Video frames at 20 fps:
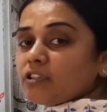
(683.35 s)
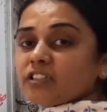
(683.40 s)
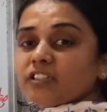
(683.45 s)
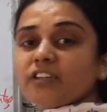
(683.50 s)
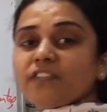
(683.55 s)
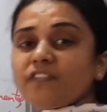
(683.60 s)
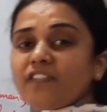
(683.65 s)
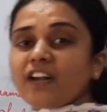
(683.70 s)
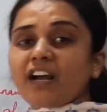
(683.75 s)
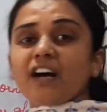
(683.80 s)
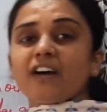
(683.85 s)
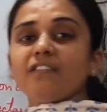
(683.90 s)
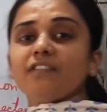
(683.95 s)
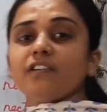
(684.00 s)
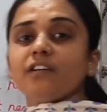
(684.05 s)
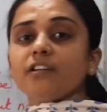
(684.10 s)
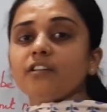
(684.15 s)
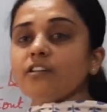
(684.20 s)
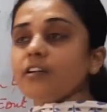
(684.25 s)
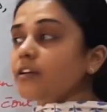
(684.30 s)
the
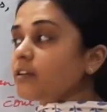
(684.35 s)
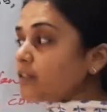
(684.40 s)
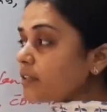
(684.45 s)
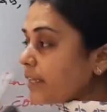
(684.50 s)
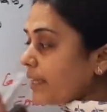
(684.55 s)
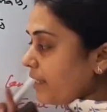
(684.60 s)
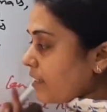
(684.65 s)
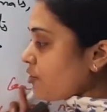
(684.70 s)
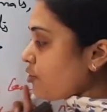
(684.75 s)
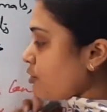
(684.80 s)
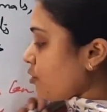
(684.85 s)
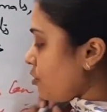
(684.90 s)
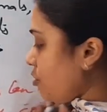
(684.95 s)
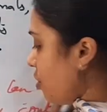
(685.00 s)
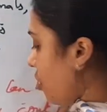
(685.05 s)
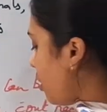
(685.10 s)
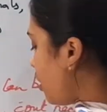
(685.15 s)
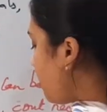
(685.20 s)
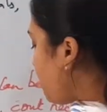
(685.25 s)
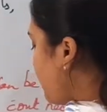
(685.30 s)
flower should
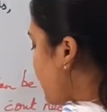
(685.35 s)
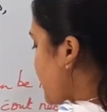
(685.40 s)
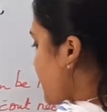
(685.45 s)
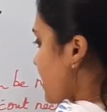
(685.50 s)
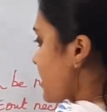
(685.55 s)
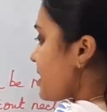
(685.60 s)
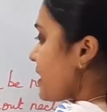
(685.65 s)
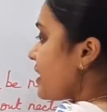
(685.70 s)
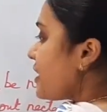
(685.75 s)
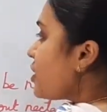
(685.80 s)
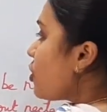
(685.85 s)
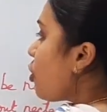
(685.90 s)
not possess any